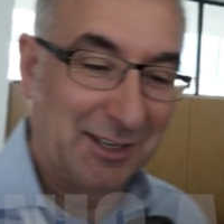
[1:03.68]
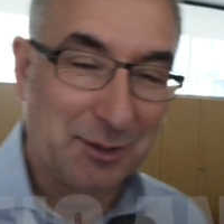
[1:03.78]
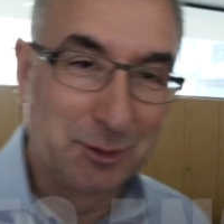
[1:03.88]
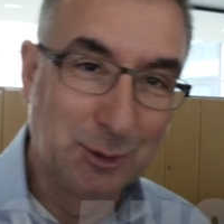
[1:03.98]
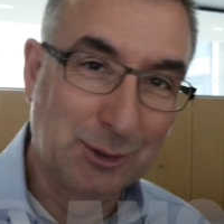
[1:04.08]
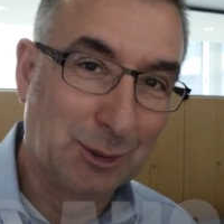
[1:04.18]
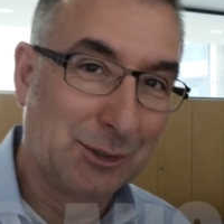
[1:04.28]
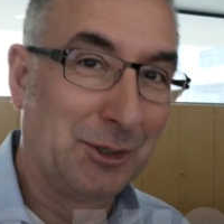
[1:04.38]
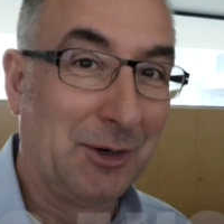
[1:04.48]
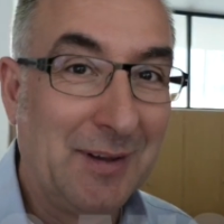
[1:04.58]
I can do so.
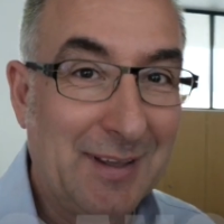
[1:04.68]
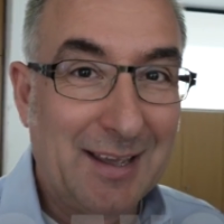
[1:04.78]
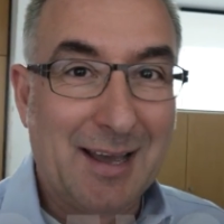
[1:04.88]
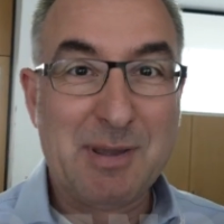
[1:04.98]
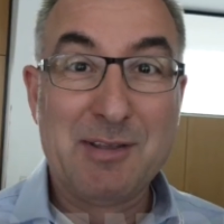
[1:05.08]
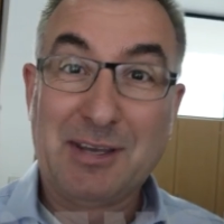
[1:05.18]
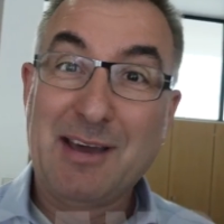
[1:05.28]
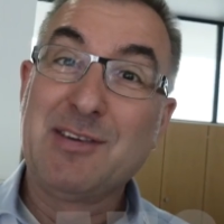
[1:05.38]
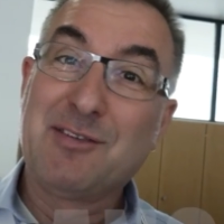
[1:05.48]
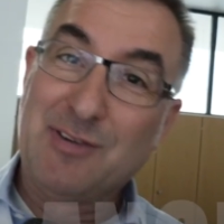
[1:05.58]
So, I mean,
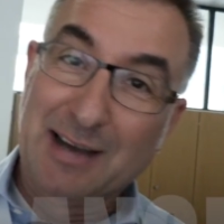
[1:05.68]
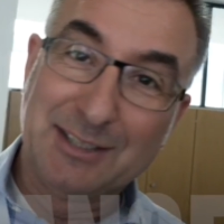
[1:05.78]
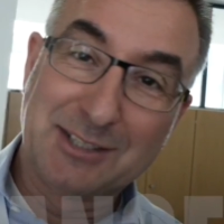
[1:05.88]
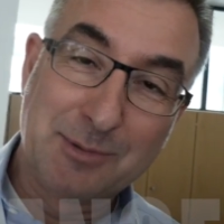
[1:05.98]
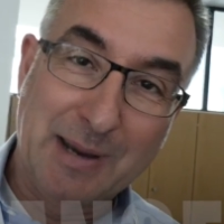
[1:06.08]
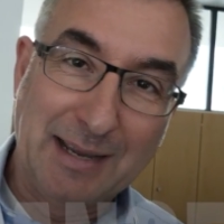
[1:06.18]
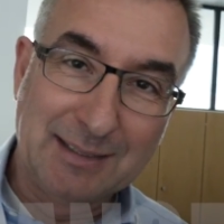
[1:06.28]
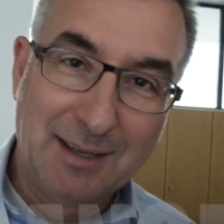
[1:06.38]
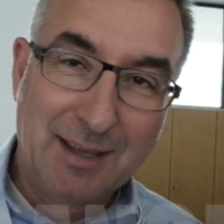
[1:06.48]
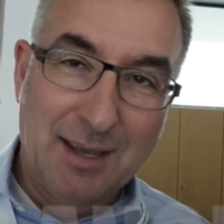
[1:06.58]
having fun is
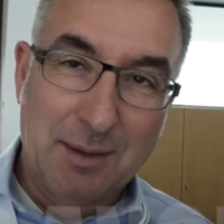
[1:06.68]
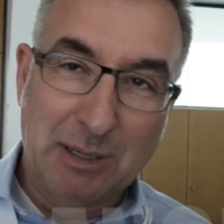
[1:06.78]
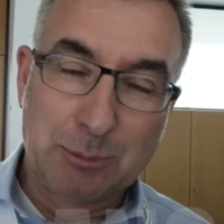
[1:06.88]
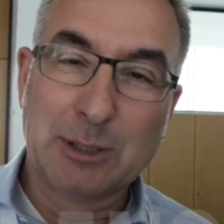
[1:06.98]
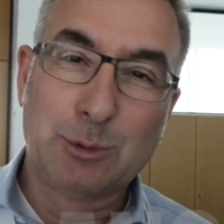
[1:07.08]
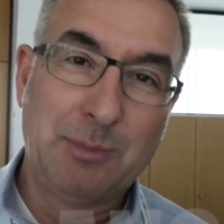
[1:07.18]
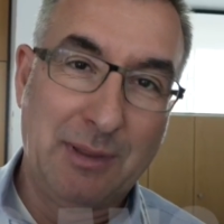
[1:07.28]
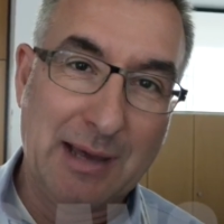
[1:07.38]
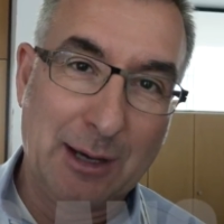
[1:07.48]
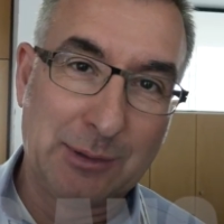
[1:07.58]
great, but what will be
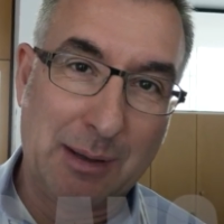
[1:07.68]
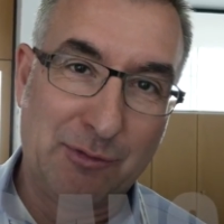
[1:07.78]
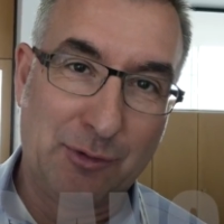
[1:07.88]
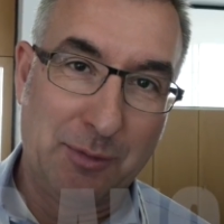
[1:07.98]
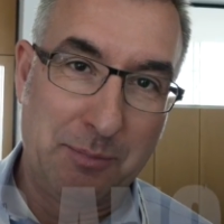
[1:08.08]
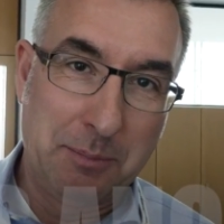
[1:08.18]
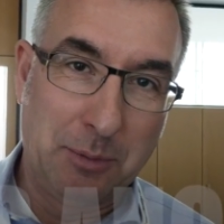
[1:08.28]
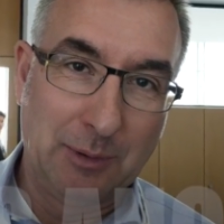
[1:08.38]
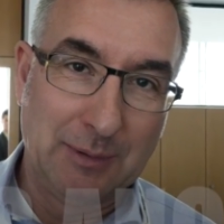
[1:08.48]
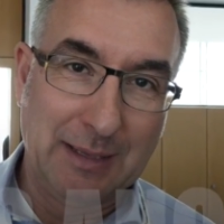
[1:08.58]
the outcome for the
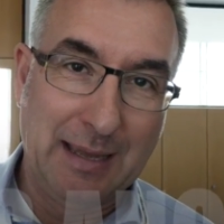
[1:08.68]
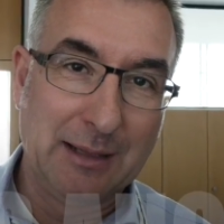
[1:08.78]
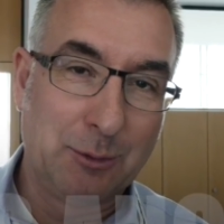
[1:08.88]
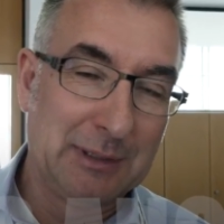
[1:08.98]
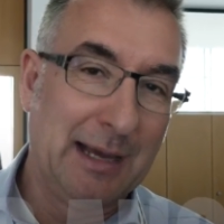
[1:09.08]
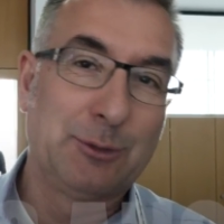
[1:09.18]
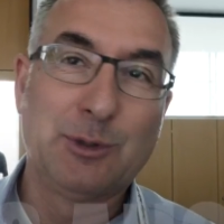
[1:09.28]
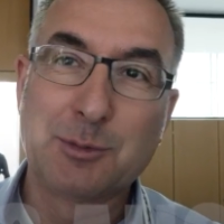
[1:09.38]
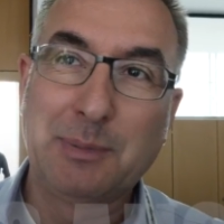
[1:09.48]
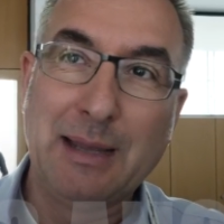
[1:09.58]
people? And I would like to
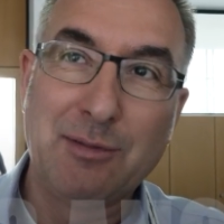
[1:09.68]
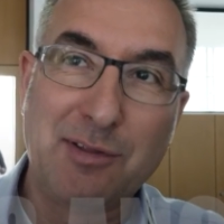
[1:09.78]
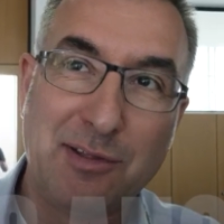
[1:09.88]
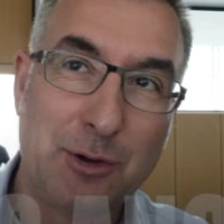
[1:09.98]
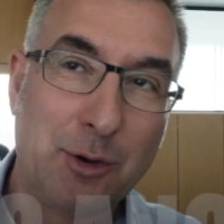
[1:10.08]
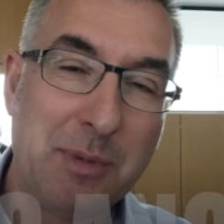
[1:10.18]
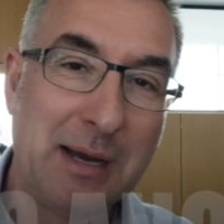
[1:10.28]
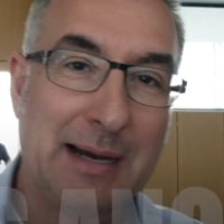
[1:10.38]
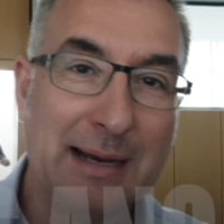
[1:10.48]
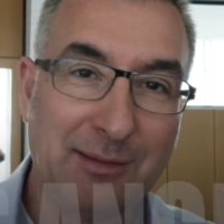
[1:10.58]
explain the theory
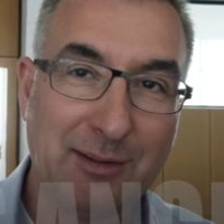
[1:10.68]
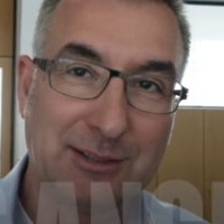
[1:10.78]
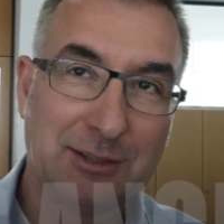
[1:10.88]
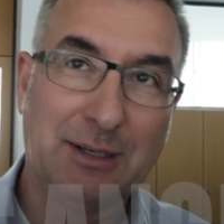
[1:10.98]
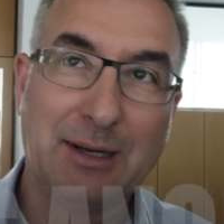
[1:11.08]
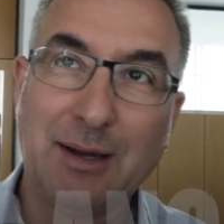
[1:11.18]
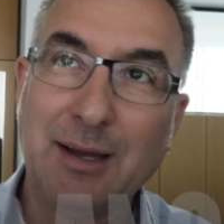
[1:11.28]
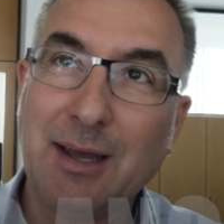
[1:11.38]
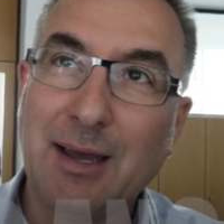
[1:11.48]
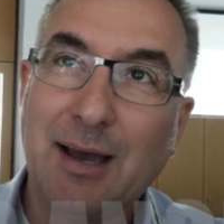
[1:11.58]
behind this
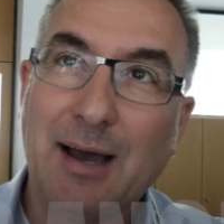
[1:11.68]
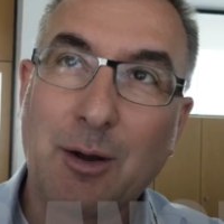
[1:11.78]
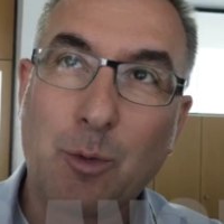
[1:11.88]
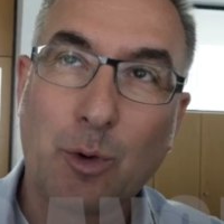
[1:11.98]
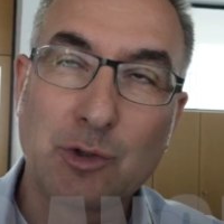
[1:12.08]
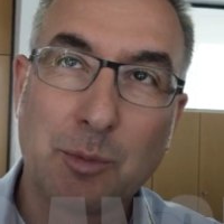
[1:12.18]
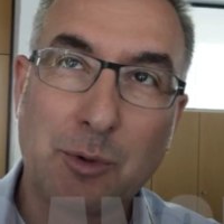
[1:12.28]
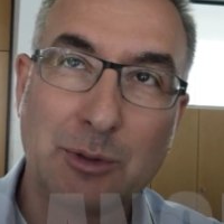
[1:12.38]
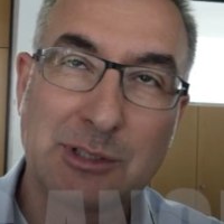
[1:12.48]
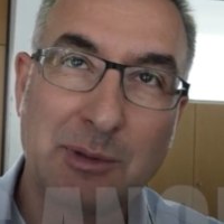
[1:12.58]

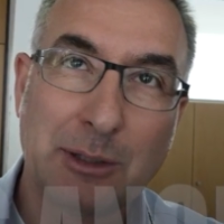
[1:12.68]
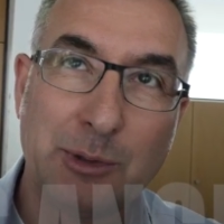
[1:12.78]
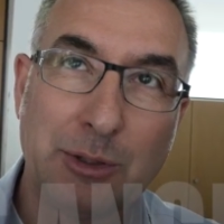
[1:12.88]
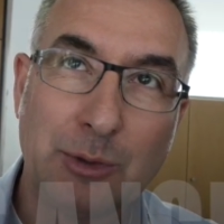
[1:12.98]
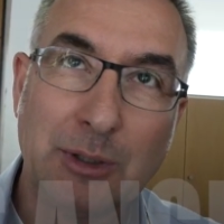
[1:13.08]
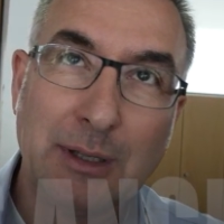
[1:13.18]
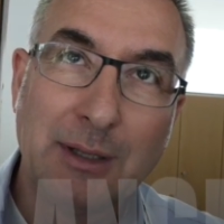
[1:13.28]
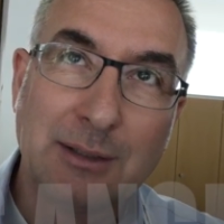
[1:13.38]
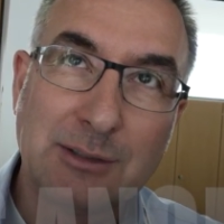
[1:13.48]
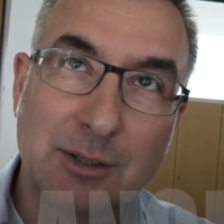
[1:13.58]
workshop concept that we do.
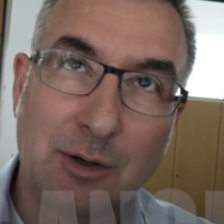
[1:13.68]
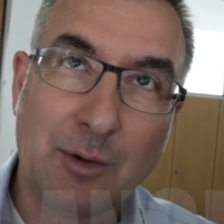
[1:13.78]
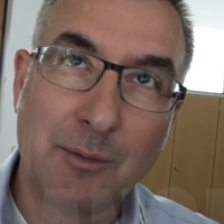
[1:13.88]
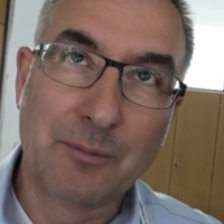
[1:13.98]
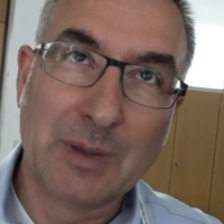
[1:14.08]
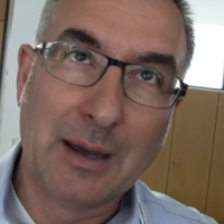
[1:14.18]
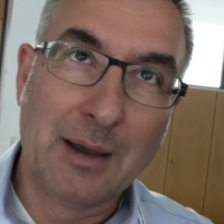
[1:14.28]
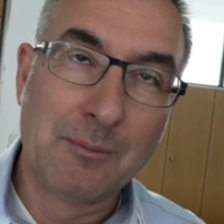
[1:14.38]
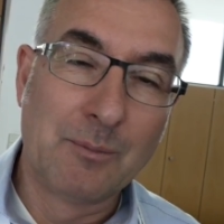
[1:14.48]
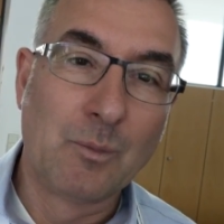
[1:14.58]
So,
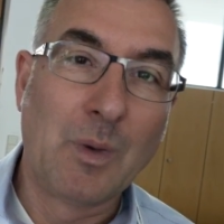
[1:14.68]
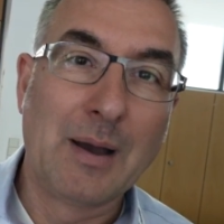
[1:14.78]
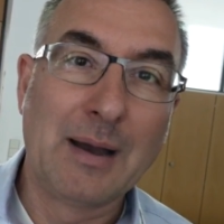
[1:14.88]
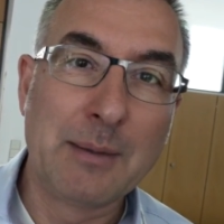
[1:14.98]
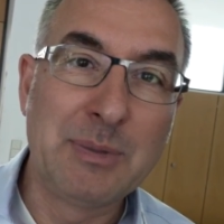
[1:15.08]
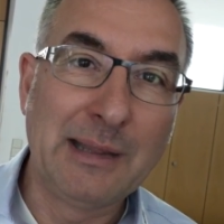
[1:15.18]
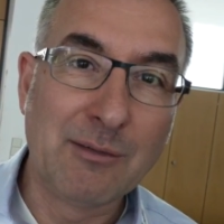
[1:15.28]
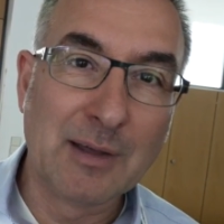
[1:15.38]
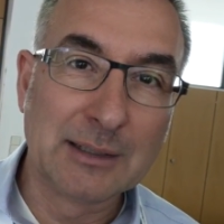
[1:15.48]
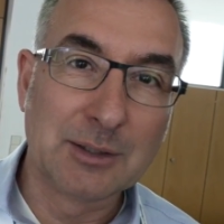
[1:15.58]
I
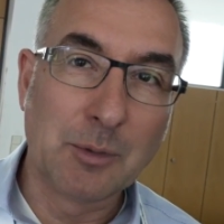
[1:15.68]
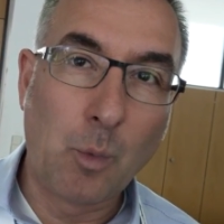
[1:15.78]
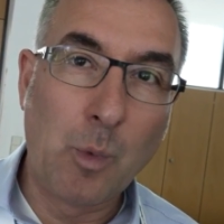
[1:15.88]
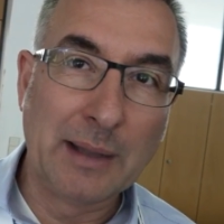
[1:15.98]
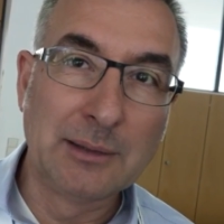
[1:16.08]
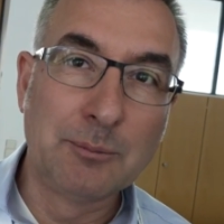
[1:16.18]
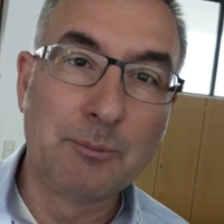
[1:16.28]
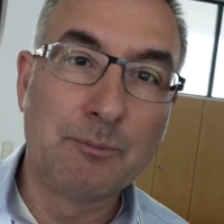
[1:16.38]
believe that when